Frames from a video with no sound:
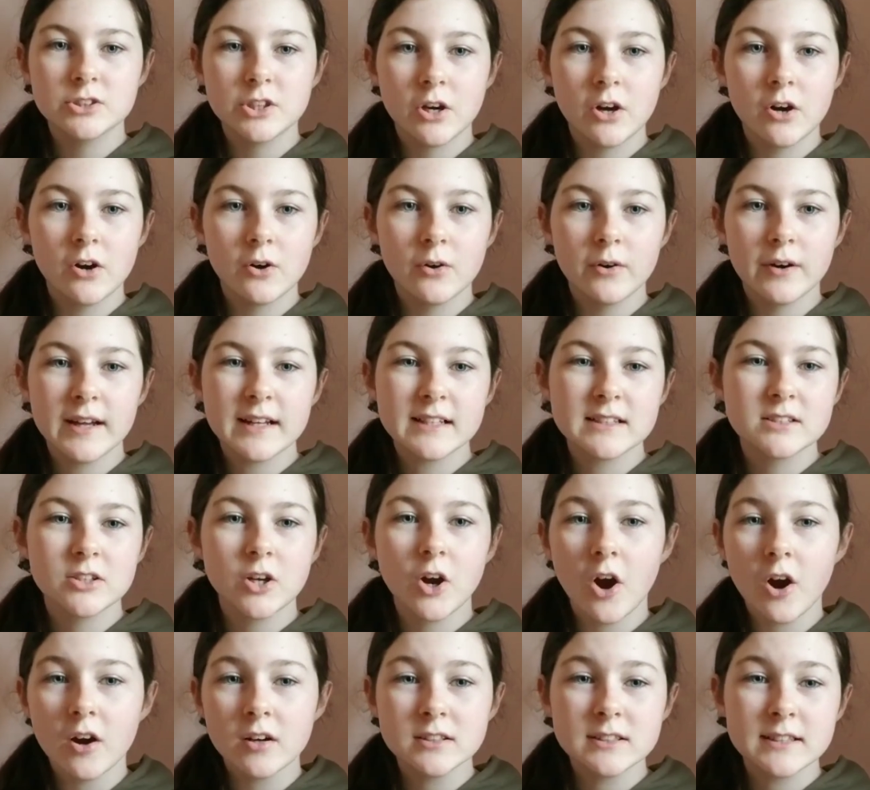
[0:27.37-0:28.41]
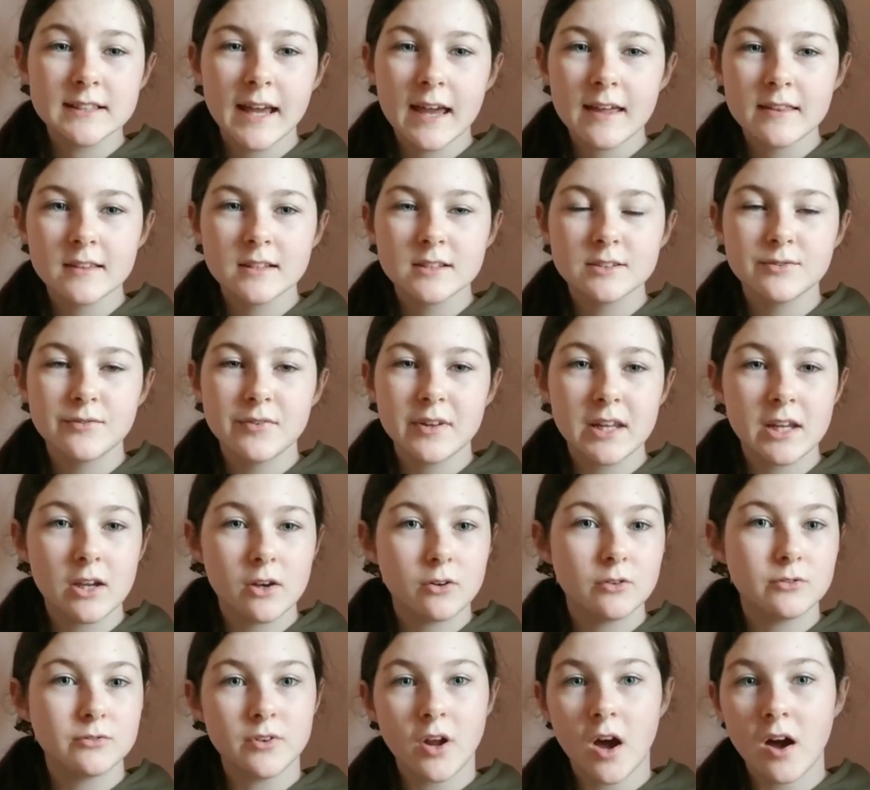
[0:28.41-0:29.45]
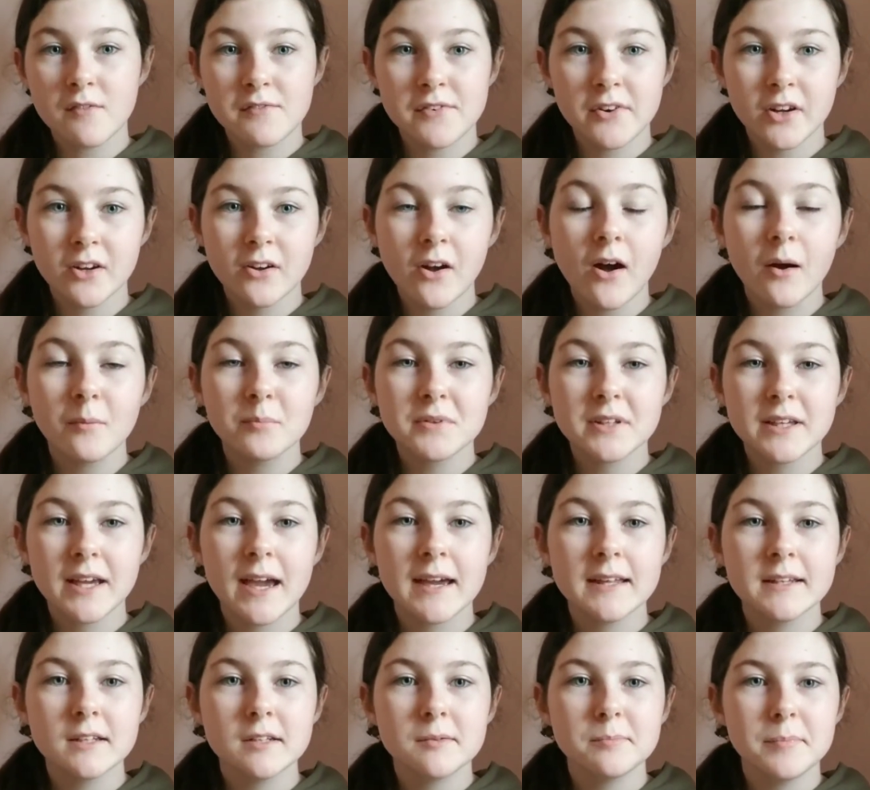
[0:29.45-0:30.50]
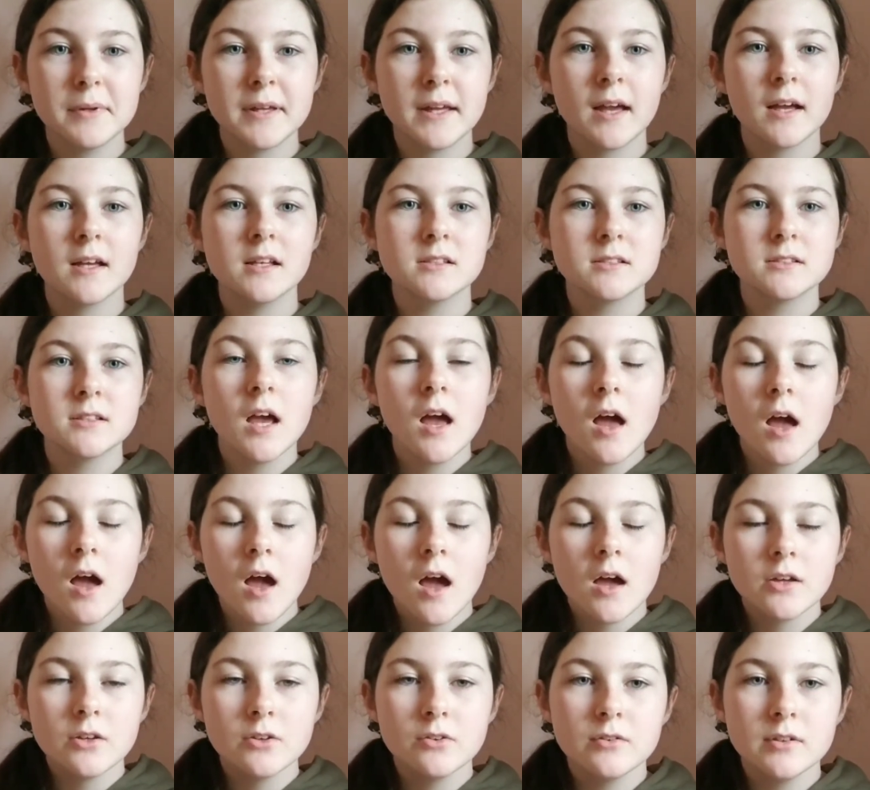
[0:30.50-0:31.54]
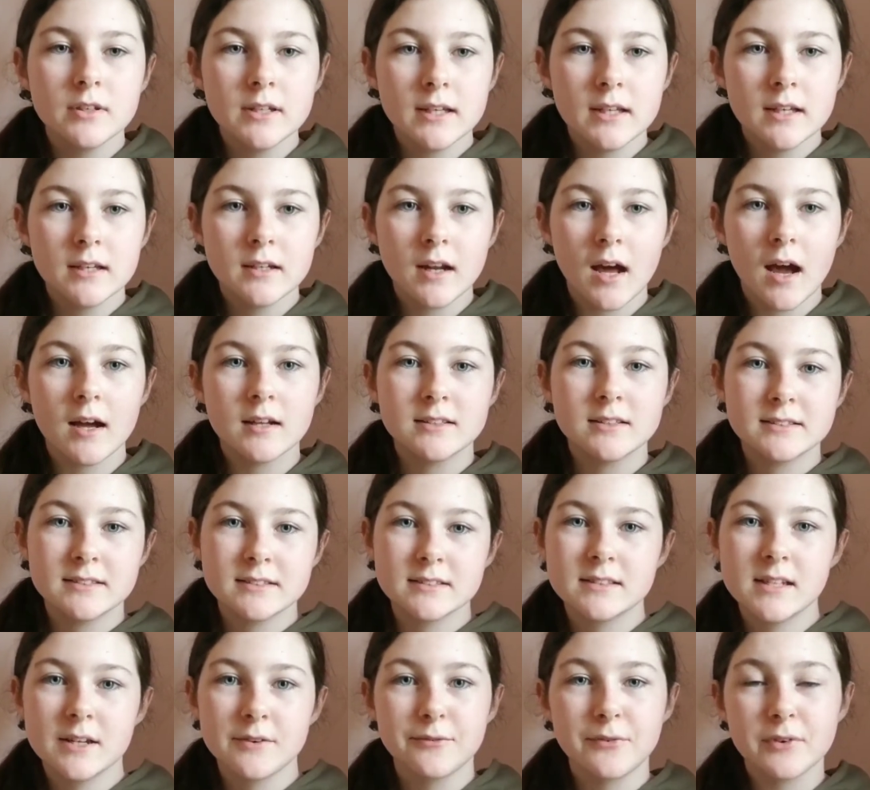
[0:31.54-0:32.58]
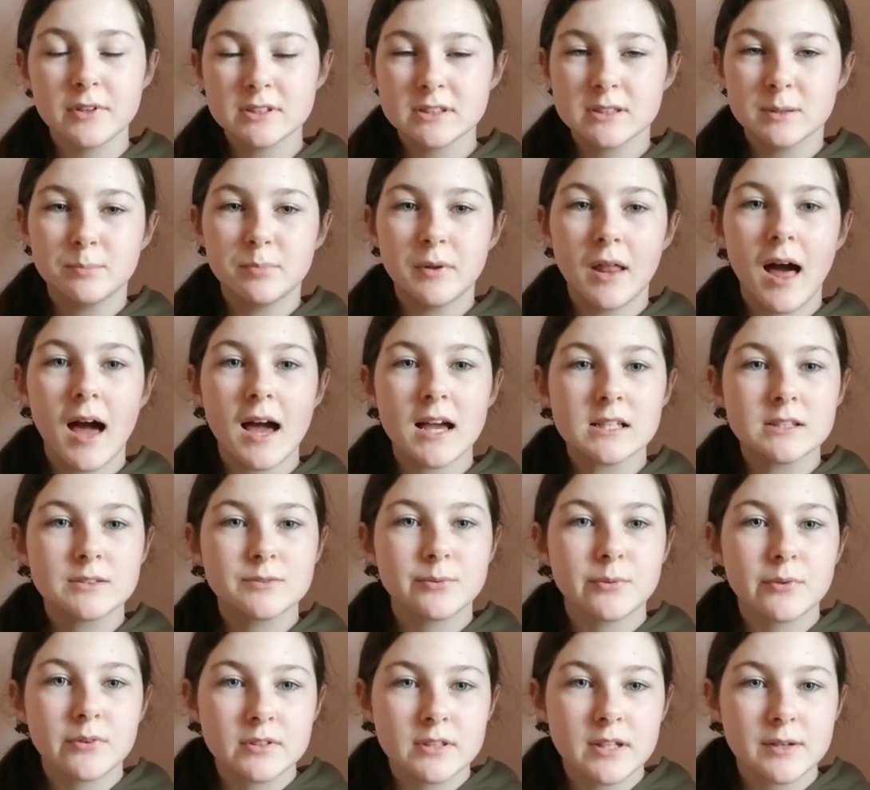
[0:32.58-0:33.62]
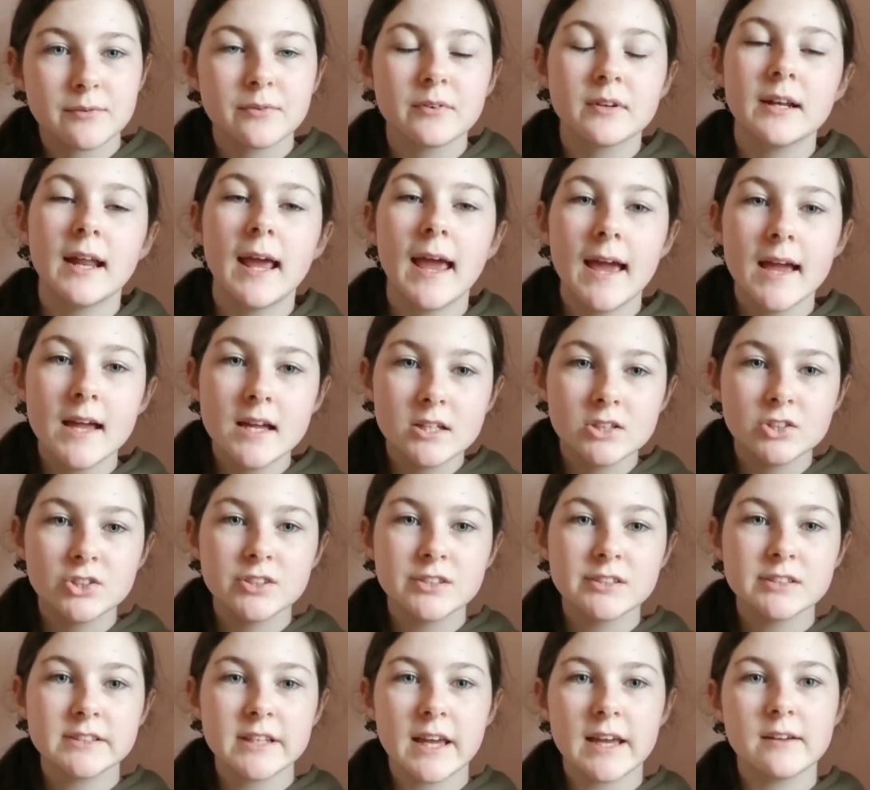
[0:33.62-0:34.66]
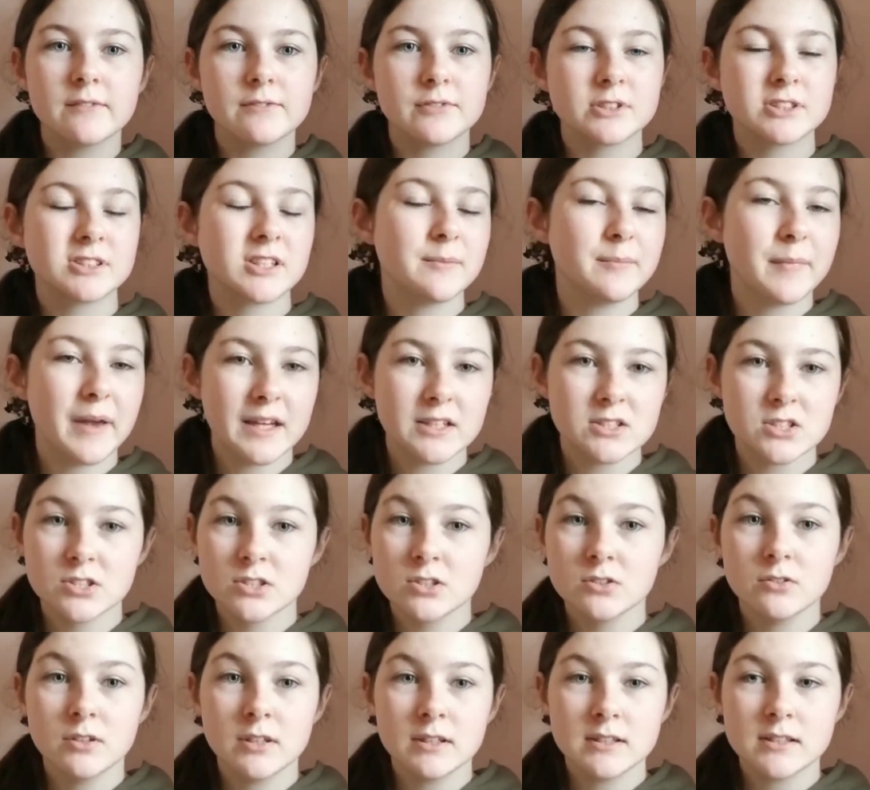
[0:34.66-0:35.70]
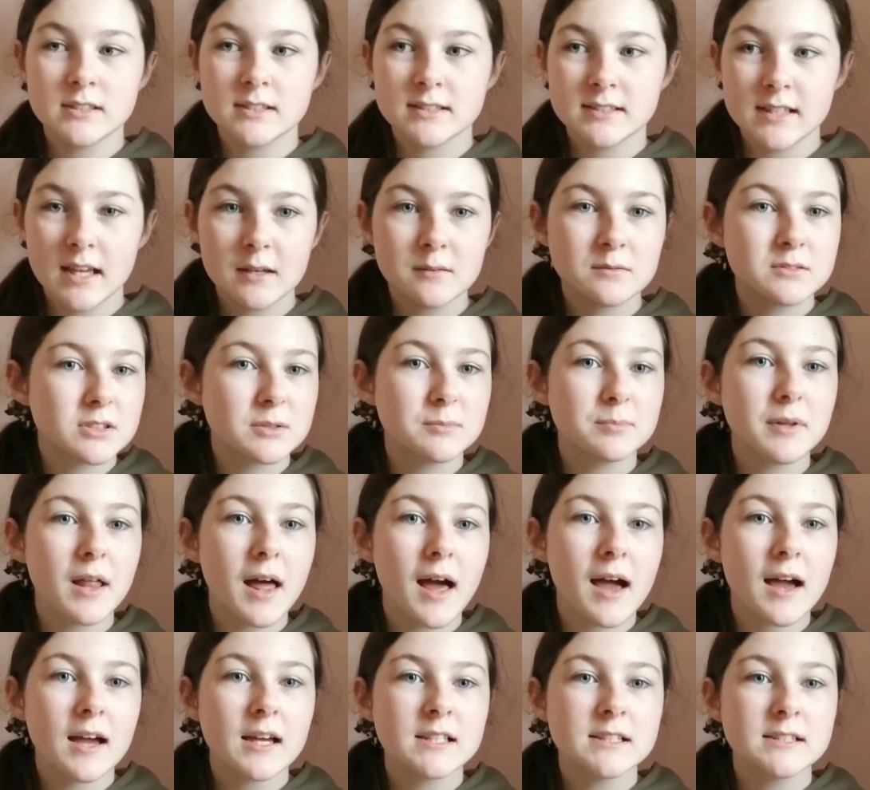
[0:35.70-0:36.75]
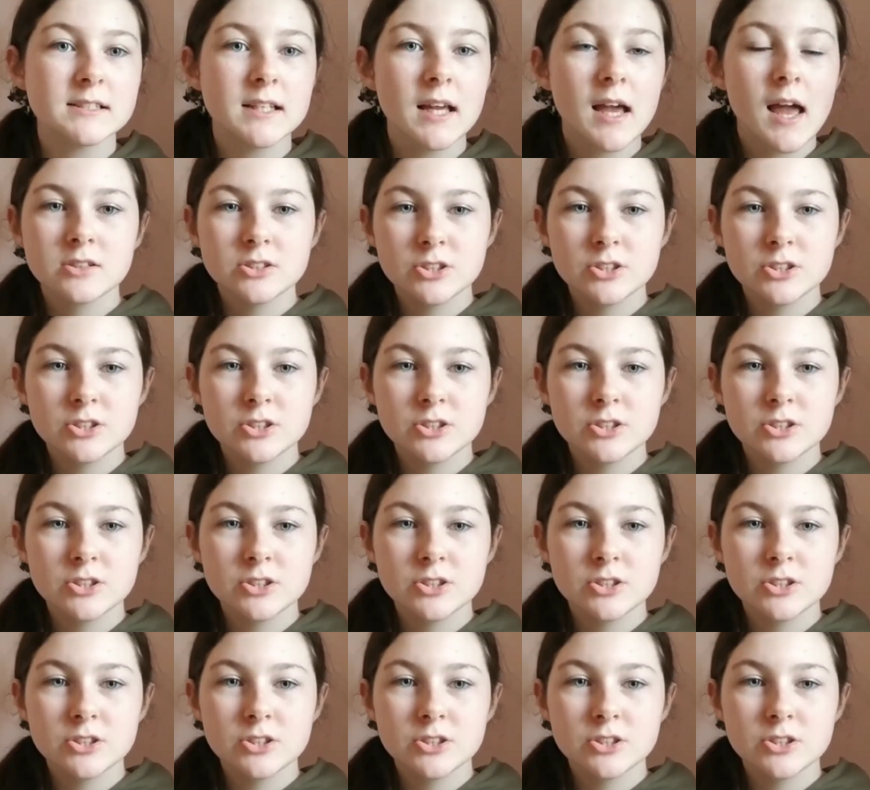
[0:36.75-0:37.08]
So it's hard to get this video not very complicated because you need different supplies for different ages, and for some ages you need the same supplies.